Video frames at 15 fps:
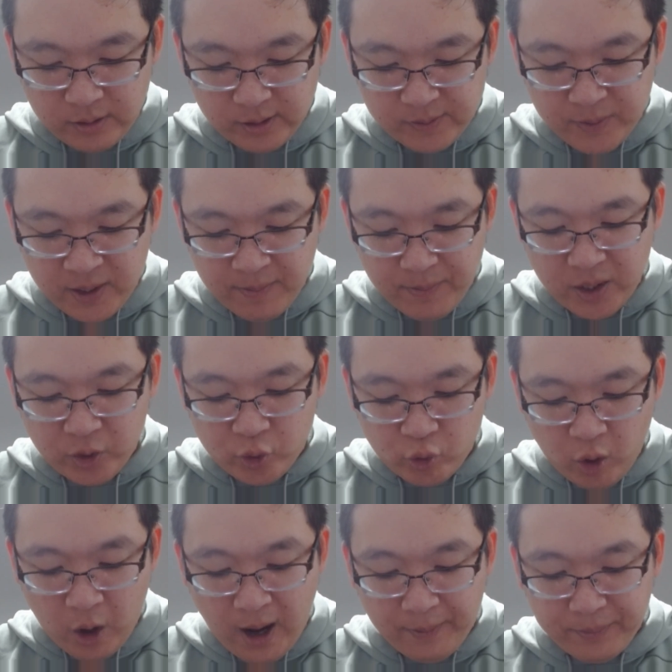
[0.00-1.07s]
there's been a big
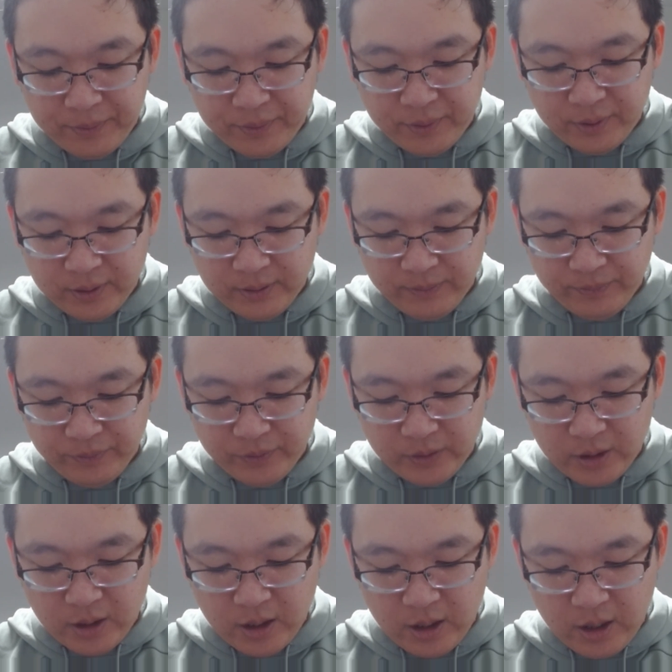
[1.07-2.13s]
drop,
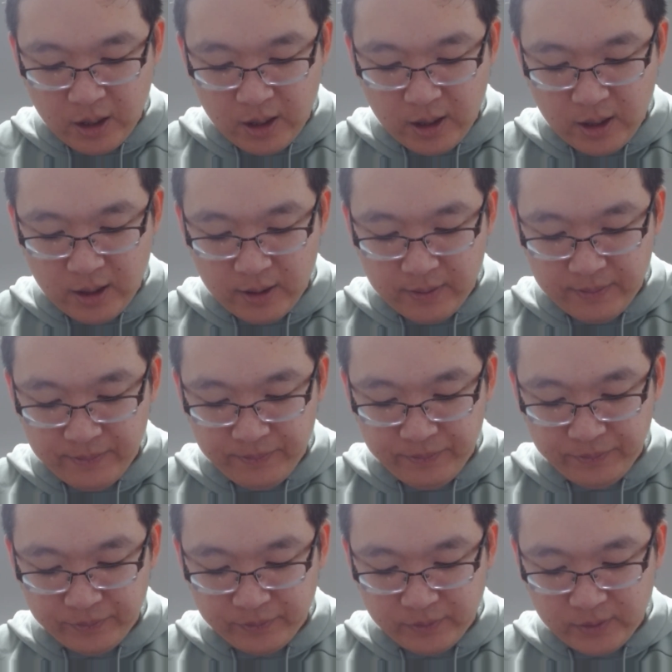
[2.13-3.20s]

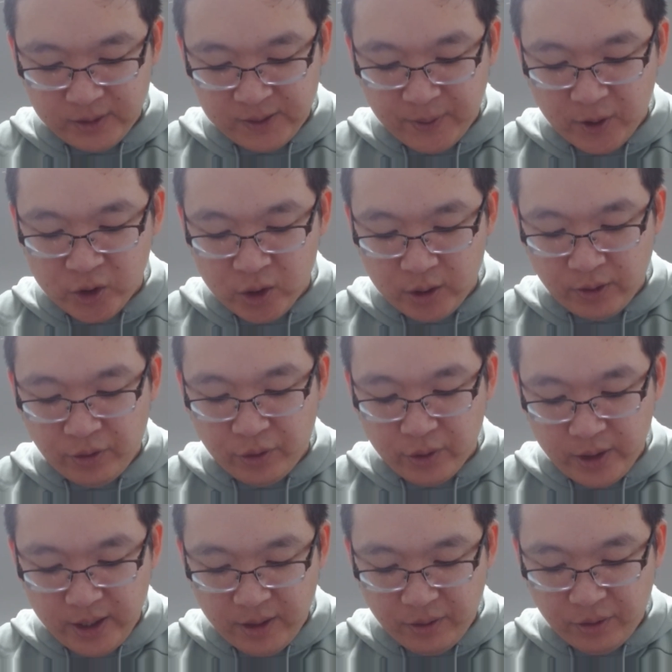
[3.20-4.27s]
um, especially on the
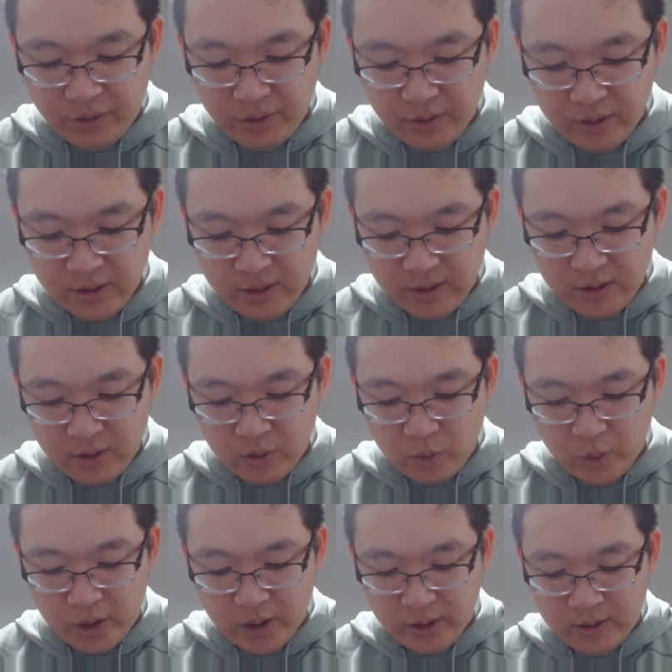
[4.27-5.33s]
30th,
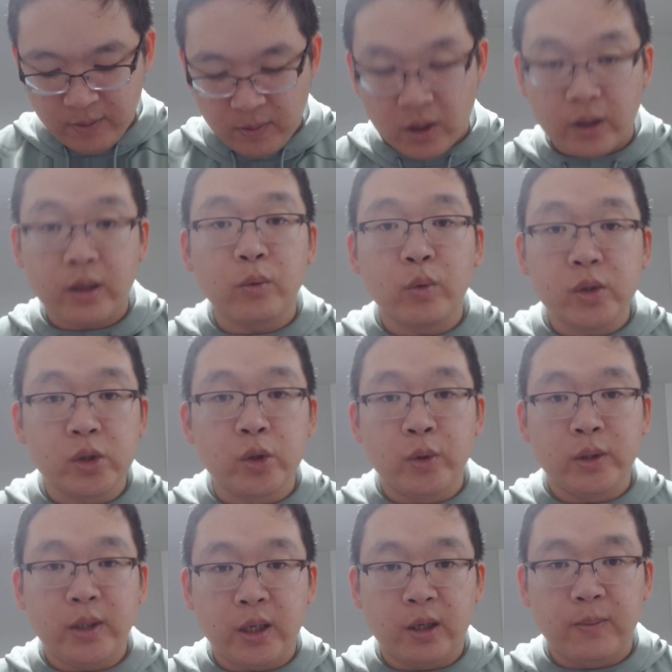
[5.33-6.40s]
where the market was
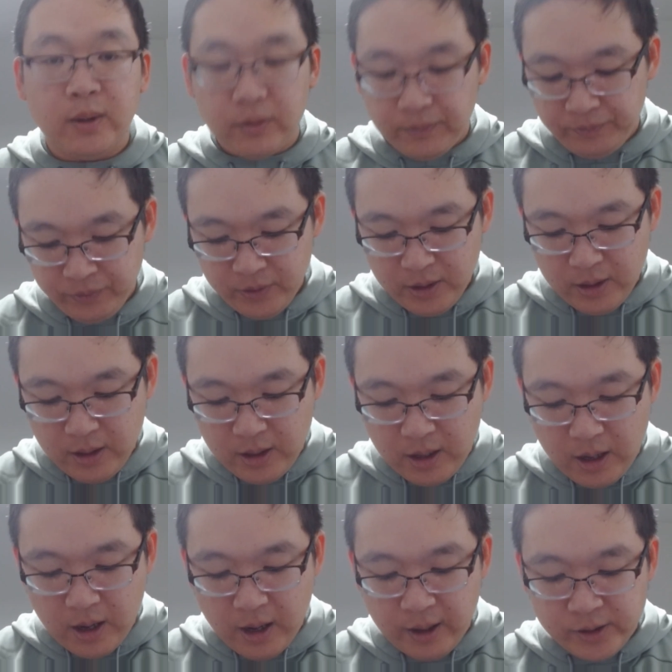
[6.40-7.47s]
doing terrible.
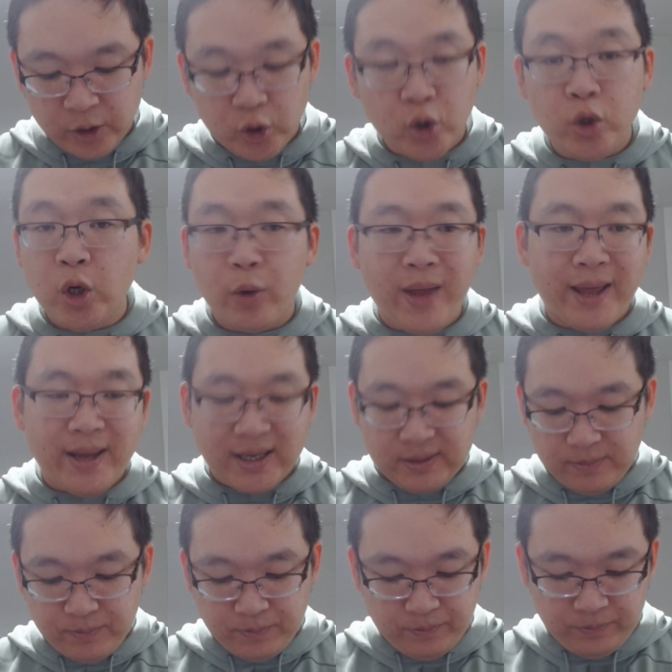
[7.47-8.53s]
So that